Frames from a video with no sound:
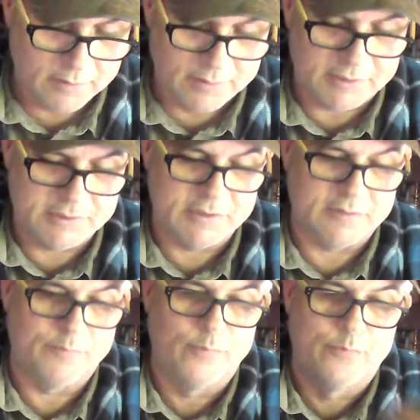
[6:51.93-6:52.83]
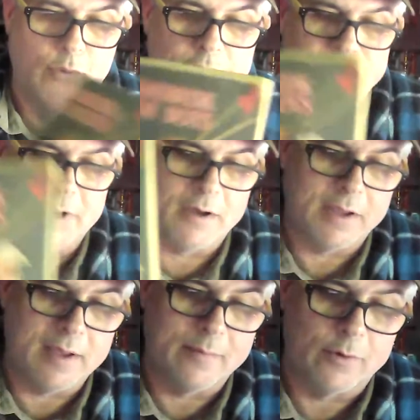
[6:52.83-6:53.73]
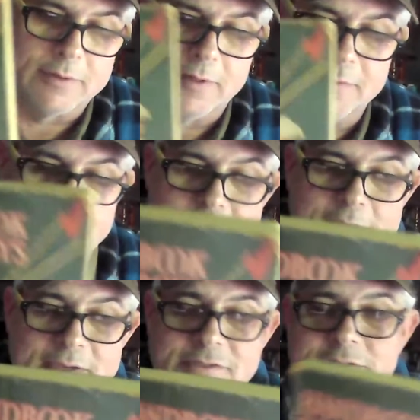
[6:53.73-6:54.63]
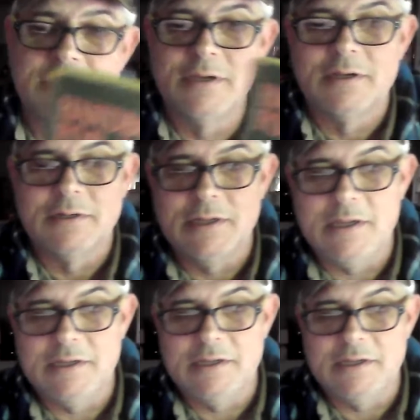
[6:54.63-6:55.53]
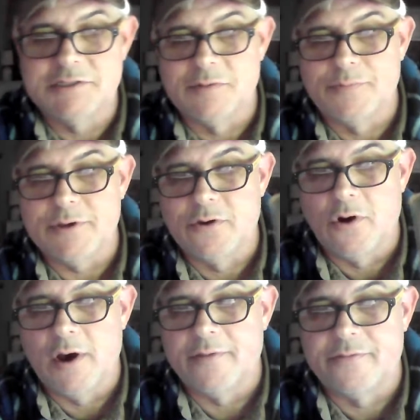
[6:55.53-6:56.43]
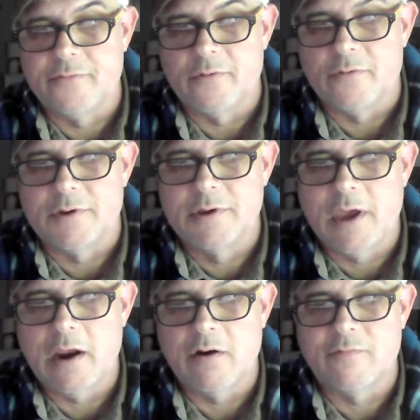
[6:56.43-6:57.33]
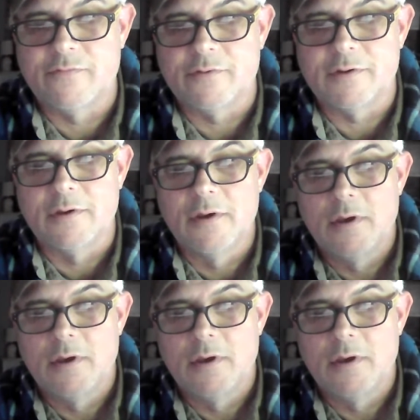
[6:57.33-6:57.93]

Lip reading: This is a Boy Scout handbook. Now, this needs to be gone through carefully.